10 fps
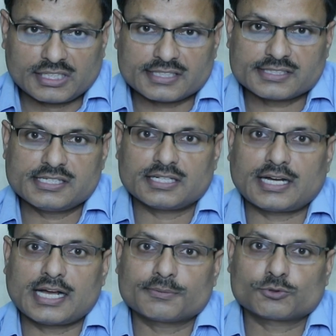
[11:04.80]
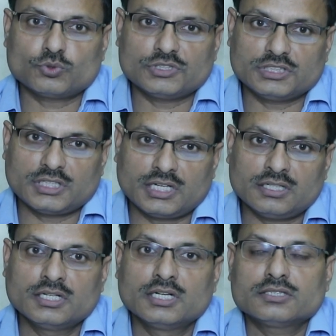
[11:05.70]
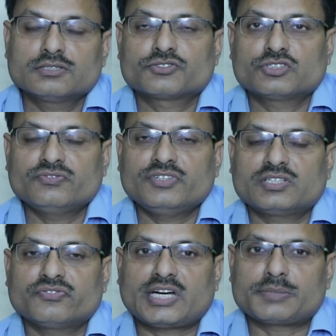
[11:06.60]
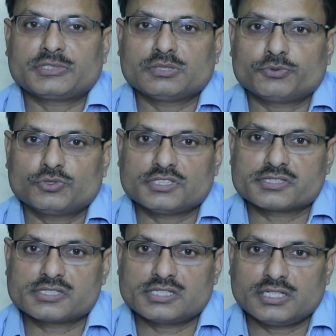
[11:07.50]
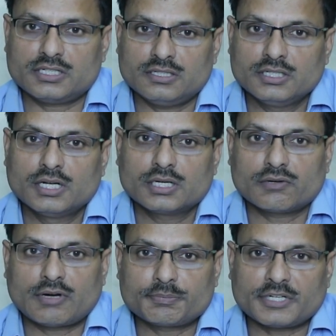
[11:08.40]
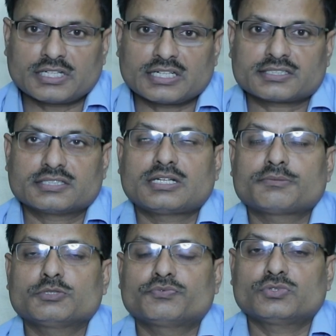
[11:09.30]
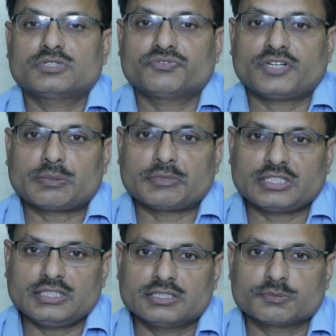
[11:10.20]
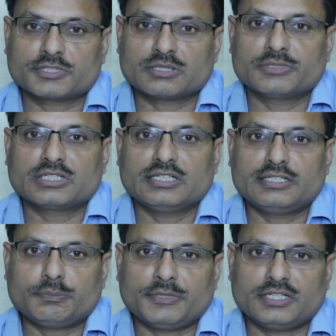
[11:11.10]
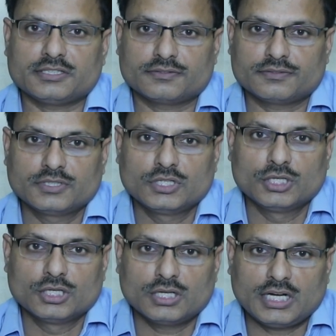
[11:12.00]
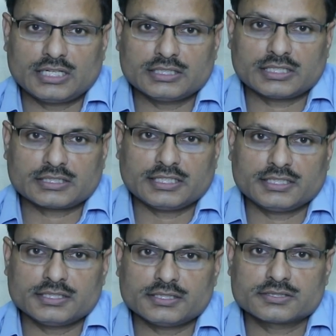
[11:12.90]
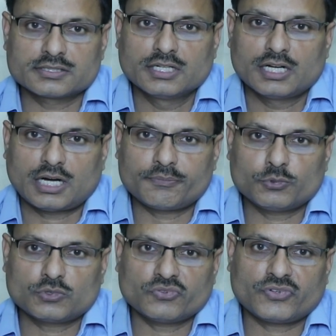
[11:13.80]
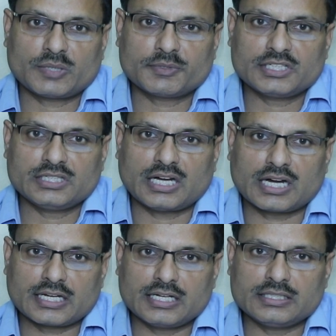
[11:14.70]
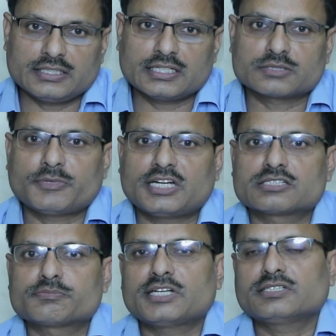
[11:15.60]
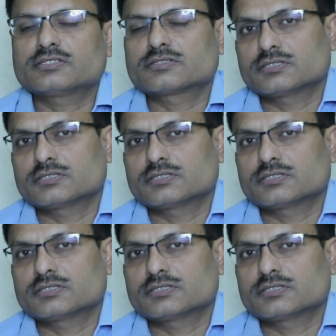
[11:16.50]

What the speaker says: case here I have shown here, the severe deformity foot is there. Now after correction of the foot deformity, he is becoming independent. Another case of foot deformity, again he has managed by this